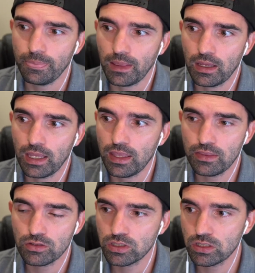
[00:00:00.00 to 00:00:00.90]
And
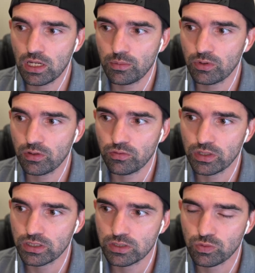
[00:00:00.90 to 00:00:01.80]
there's a number of
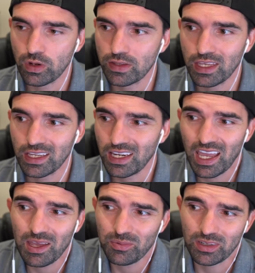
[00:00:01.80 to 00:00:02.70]
reasons why that can
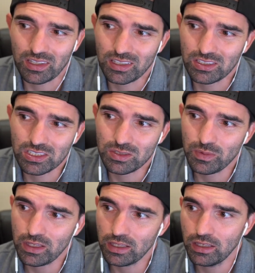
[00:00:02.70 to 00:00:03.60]
happen. It can just
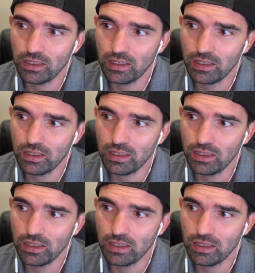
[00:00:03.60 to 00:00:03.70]
be,